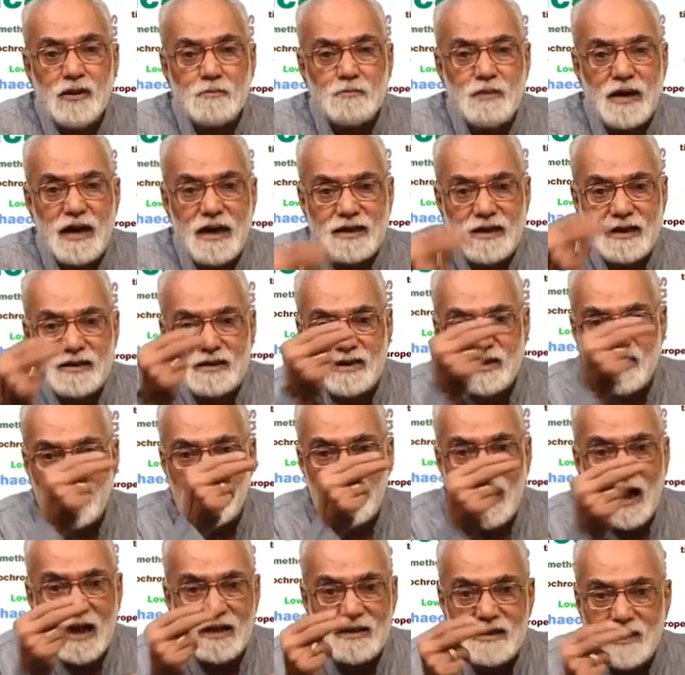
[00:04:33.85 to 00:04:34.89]
by attaching
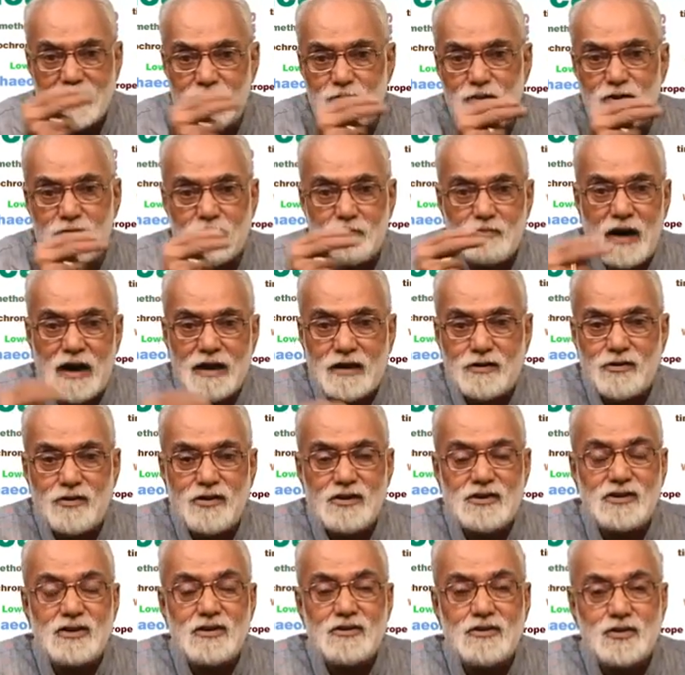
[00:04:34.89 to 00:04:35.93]
large number of
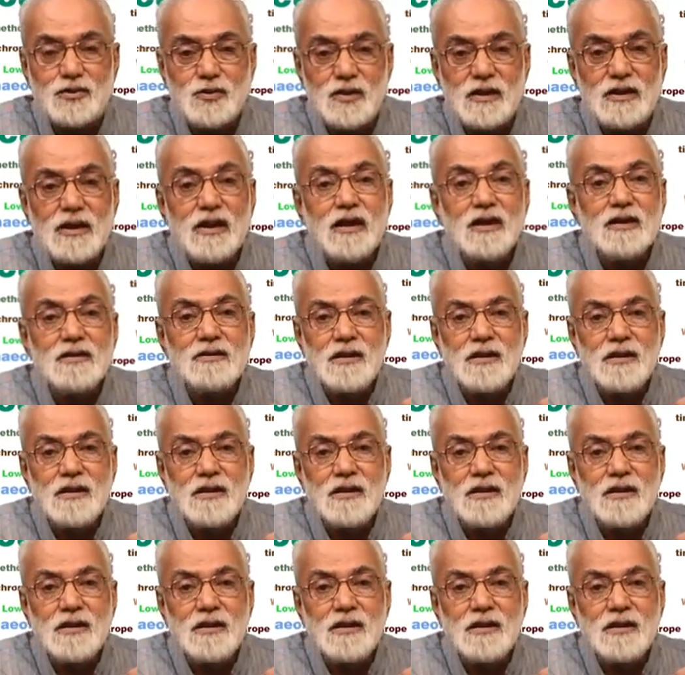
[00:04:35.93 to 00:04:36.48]
microliths into it,